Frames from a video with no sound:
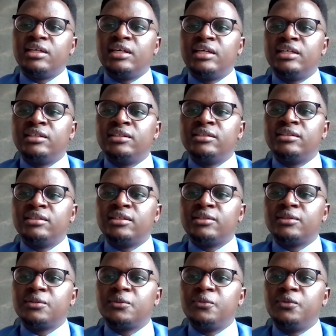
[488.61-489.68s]
and
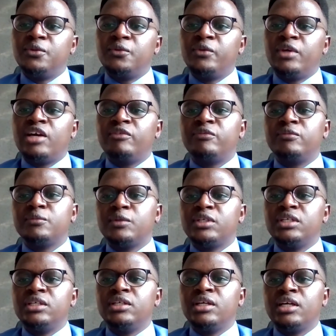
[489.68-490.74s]
we have
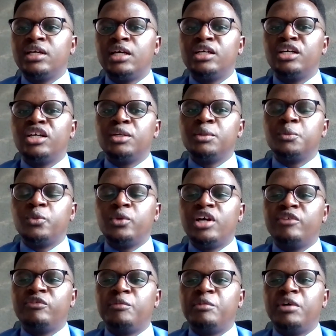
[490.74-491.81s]

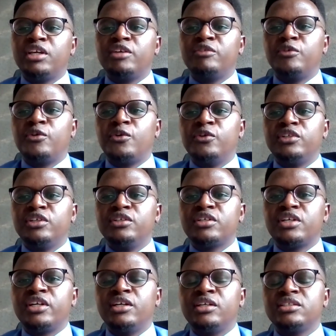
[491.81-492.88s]
a market for content
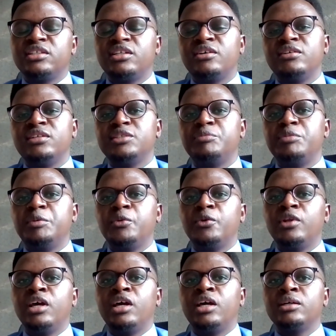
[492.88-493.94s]
creators nowadays.
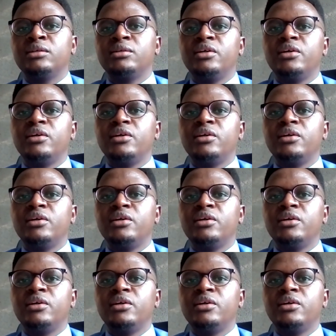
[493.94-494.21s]
People are